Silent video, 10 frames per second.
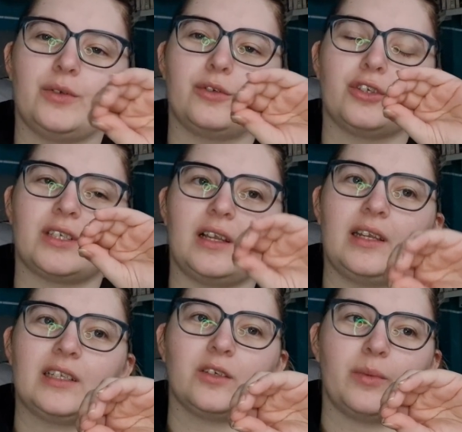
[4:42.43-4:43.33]
It was just a
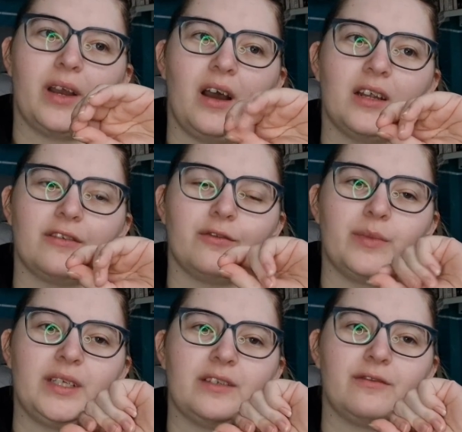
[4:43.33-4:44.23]
little bit harder for
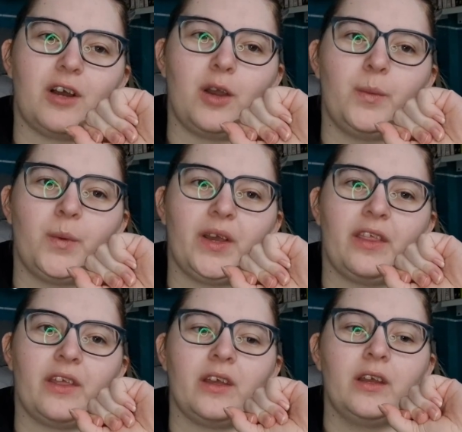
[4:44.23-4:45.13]
me to vibe with.